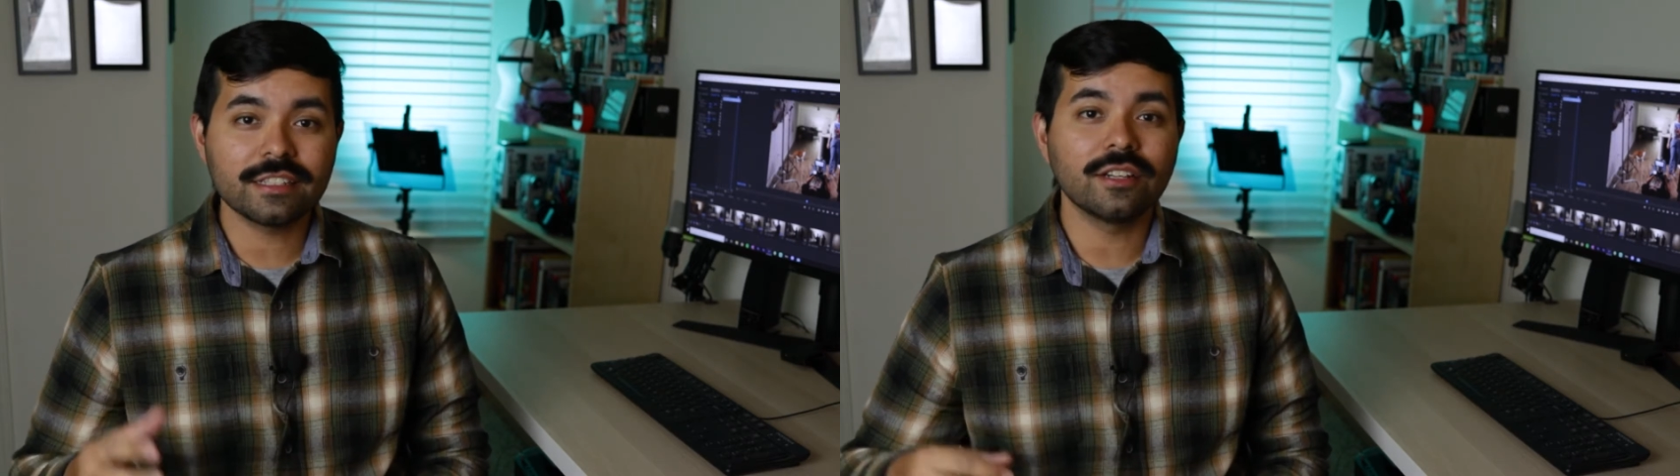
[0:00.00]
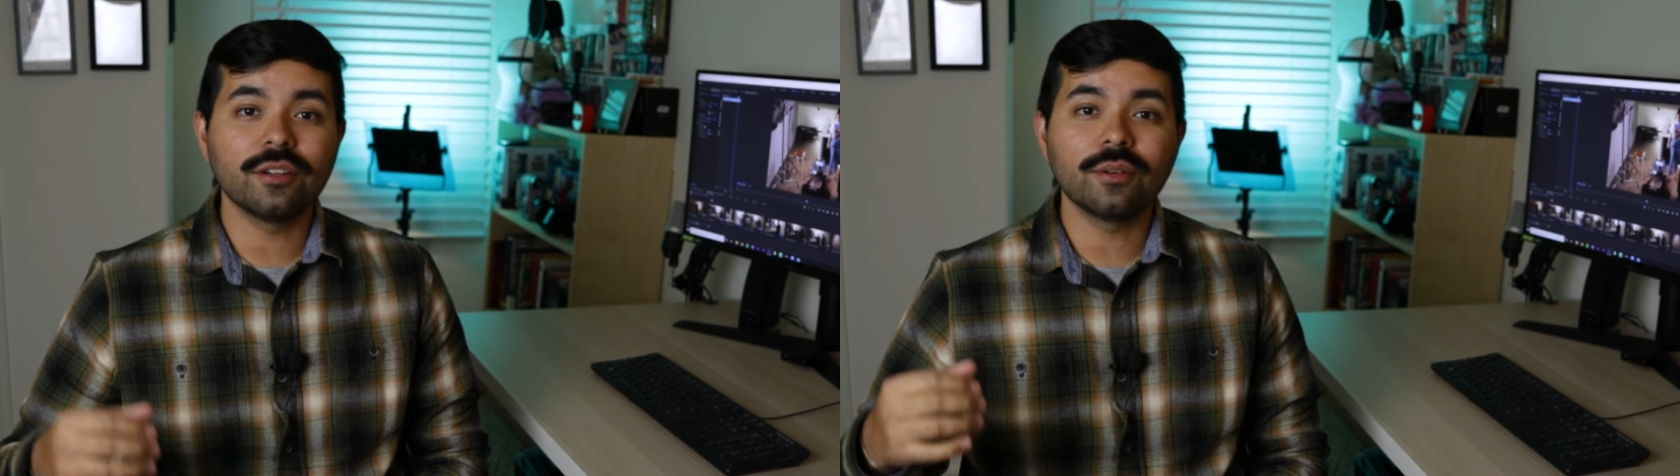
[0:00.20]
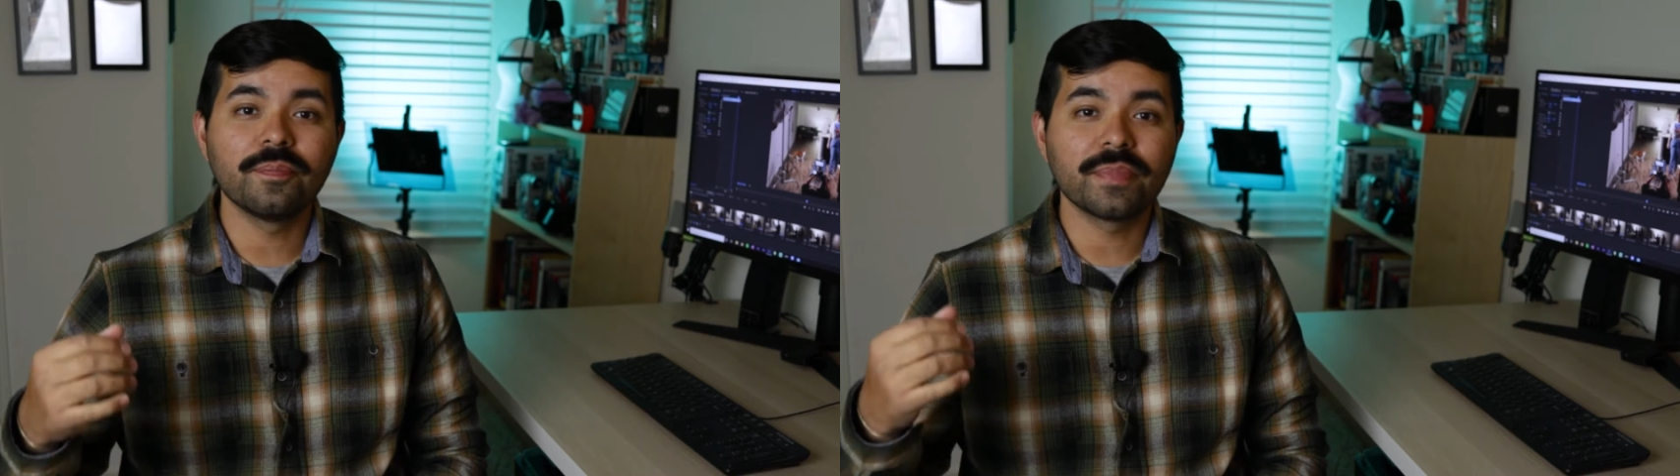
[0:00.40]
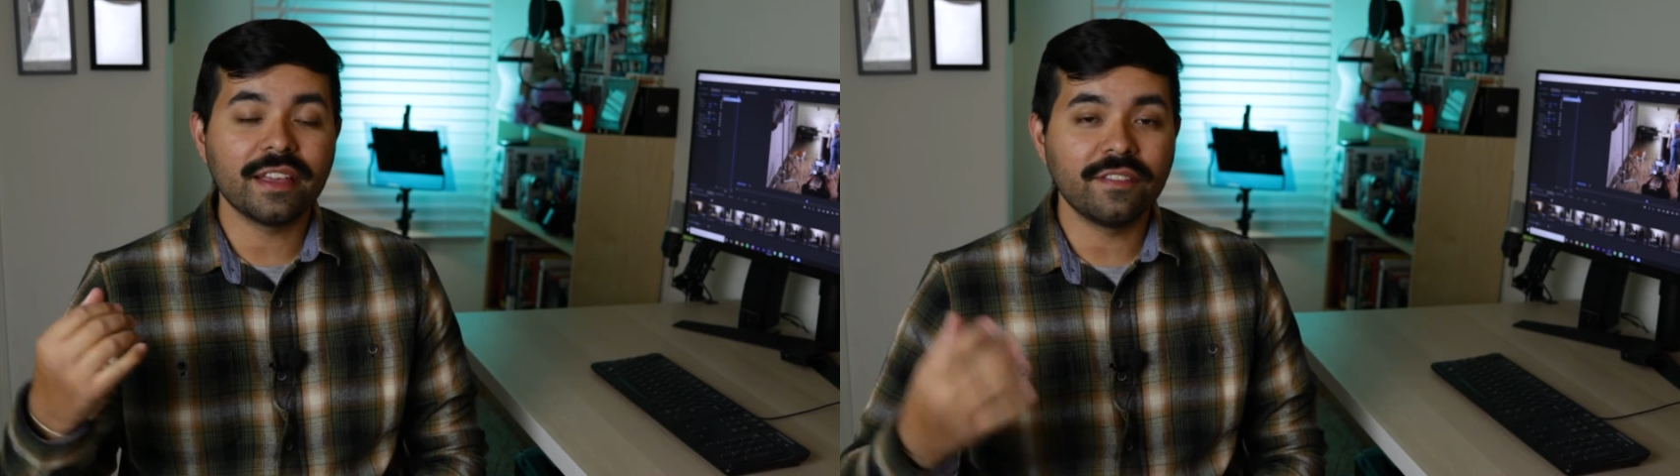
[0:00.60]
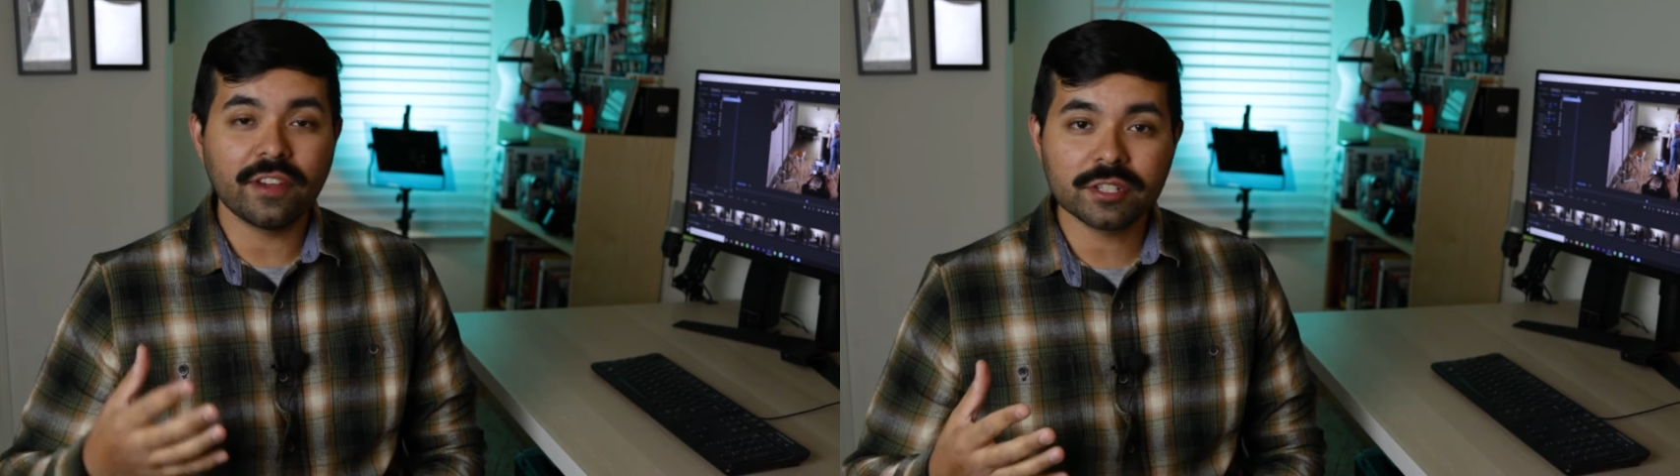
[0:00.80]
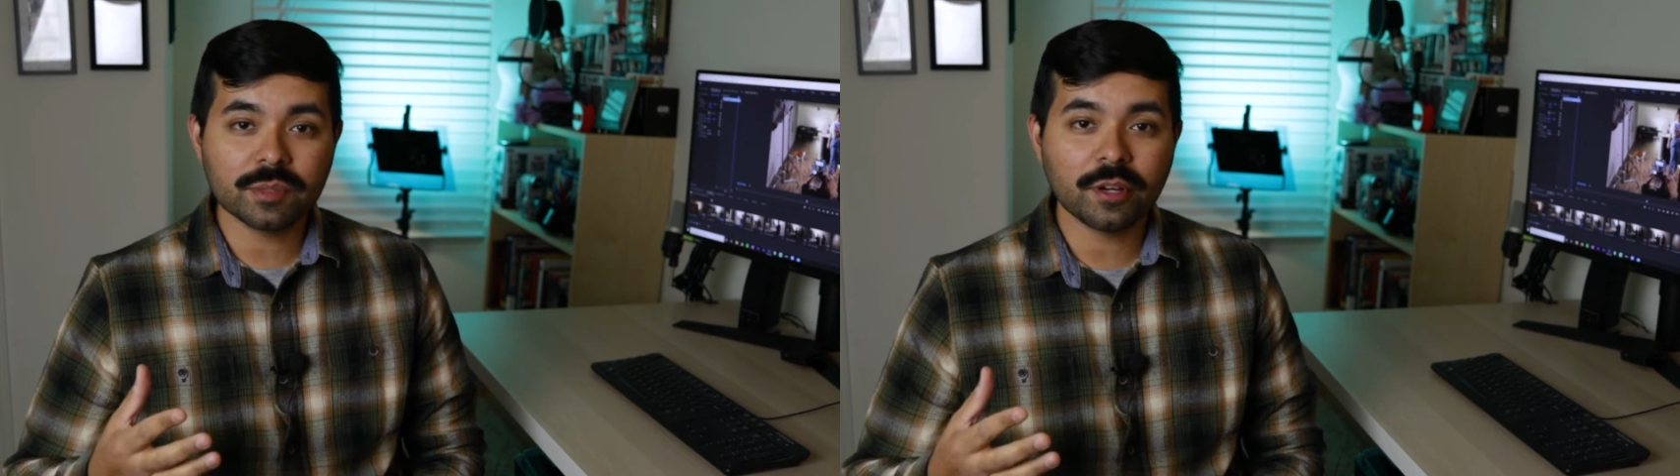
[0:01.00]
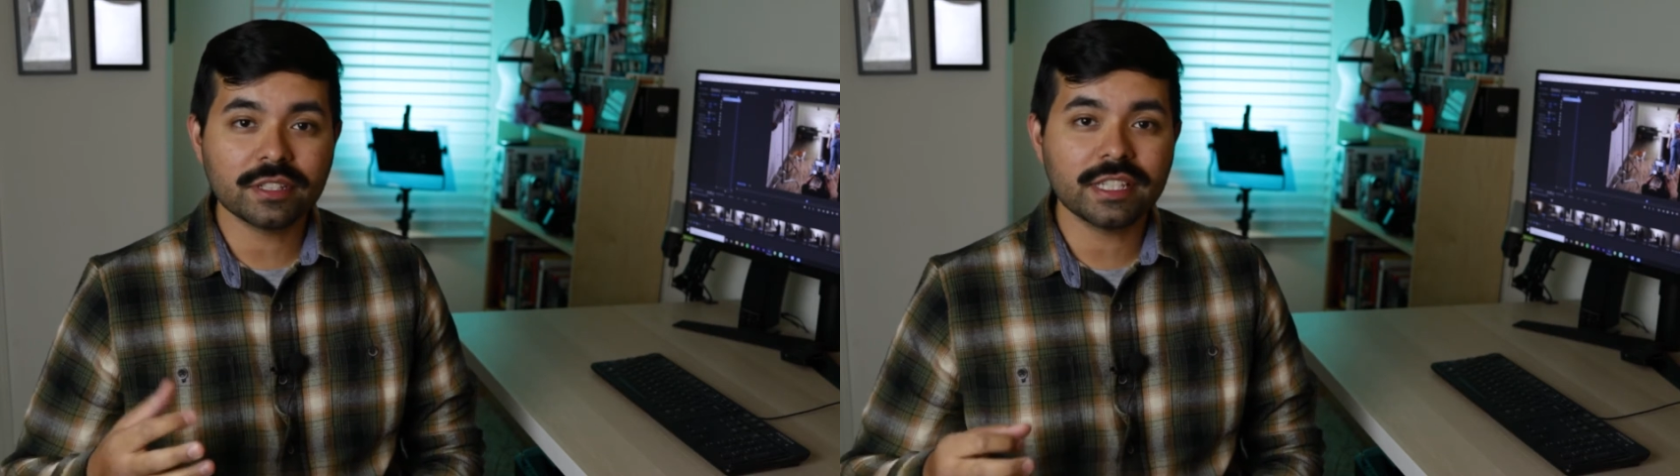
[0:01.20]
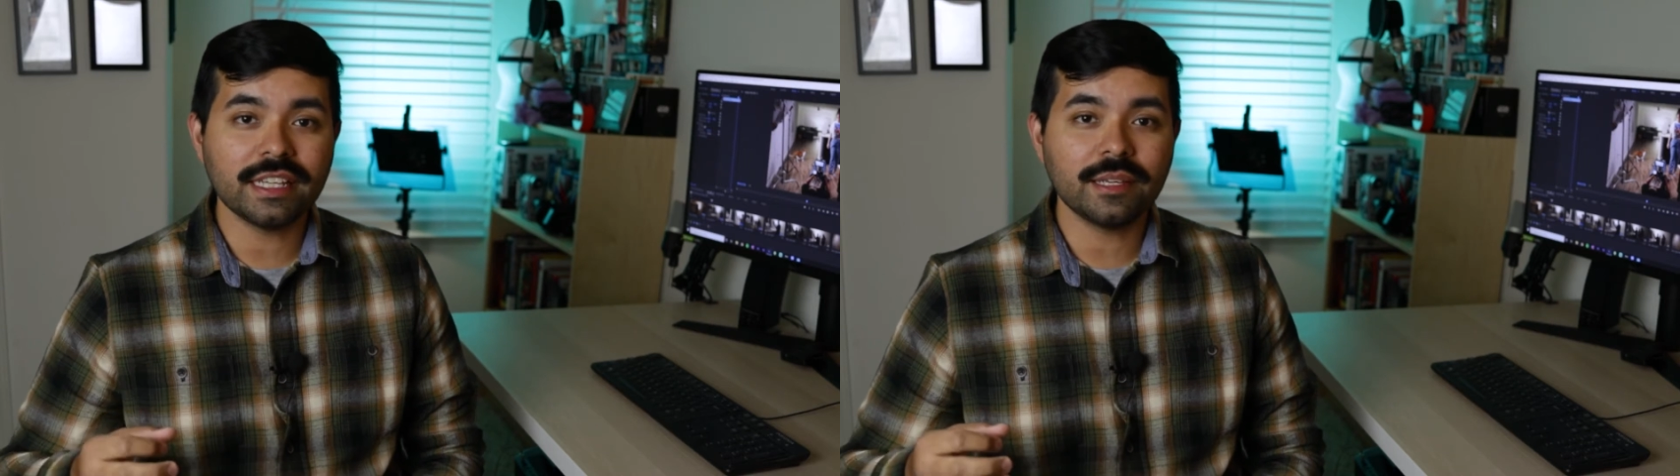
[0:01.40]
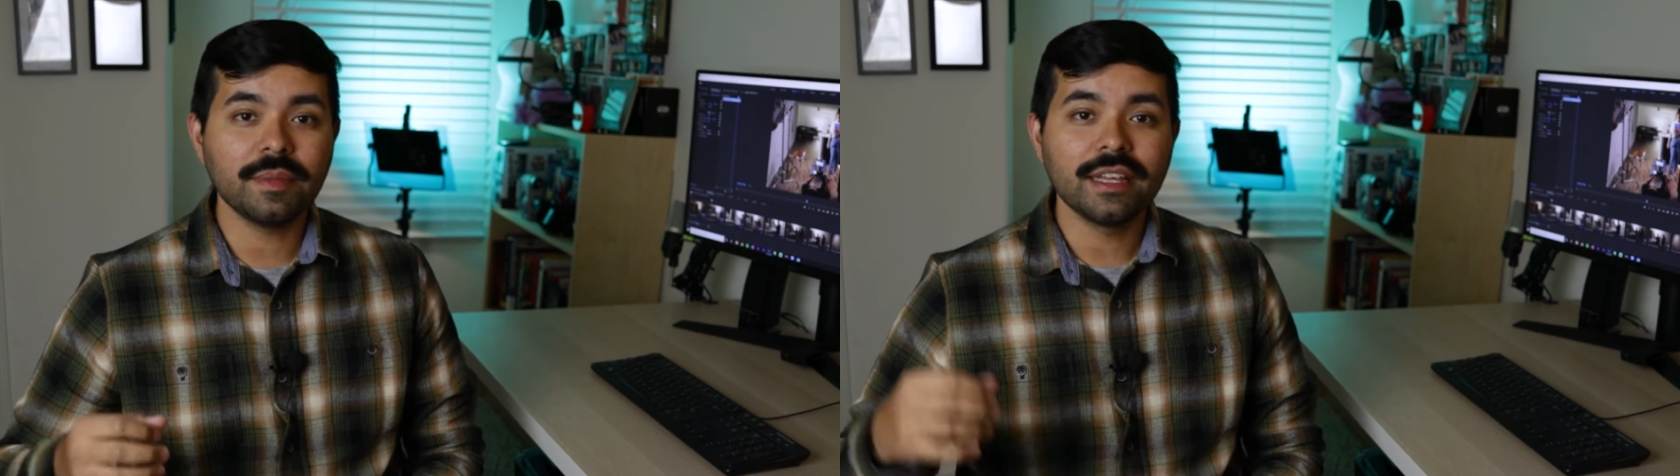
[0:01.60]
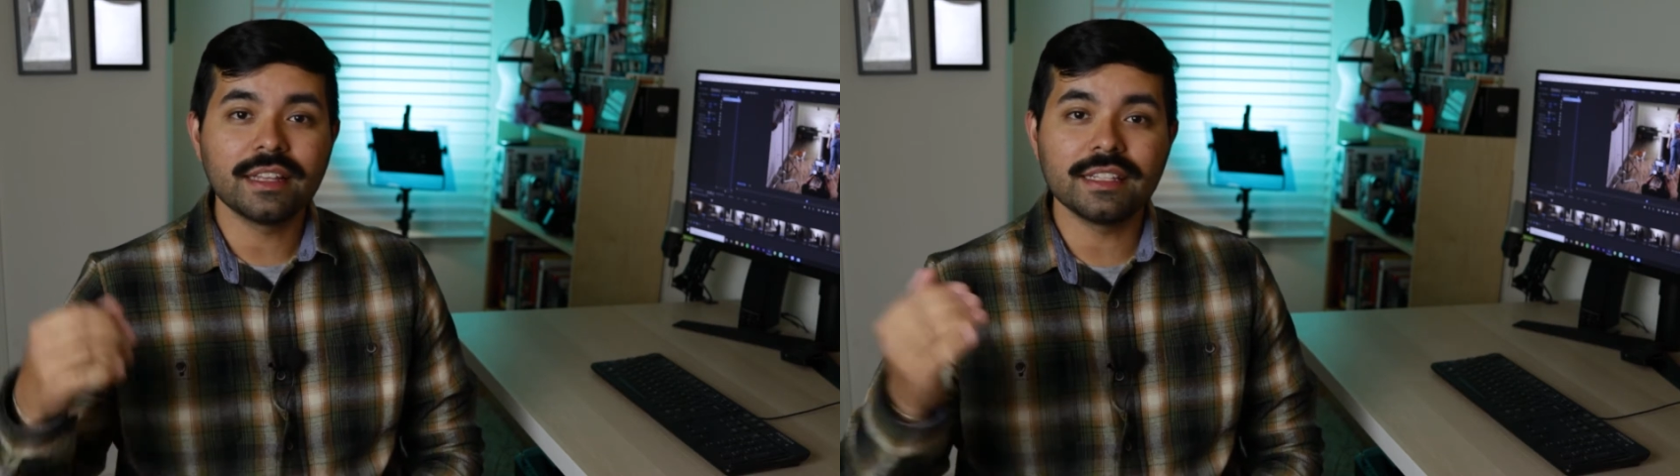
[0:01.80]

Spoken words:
So a very small team.